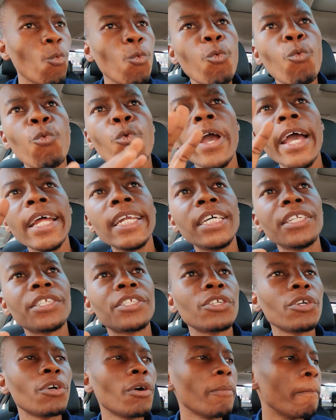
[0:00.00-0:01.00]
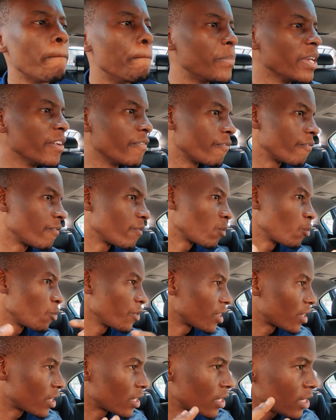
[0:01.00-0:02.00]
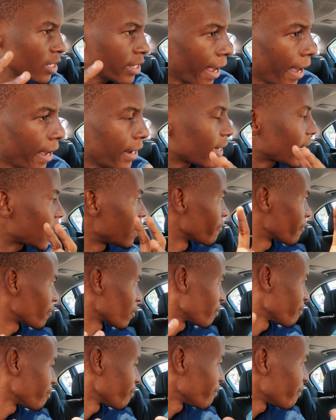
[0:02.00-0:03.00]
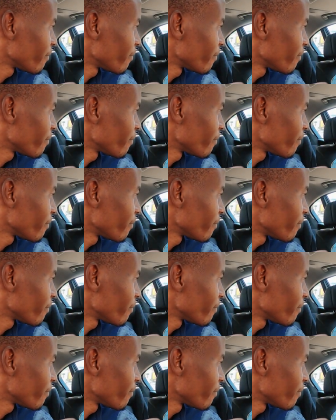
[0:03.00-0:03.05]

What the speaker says: Where does your beef with Tayali come from?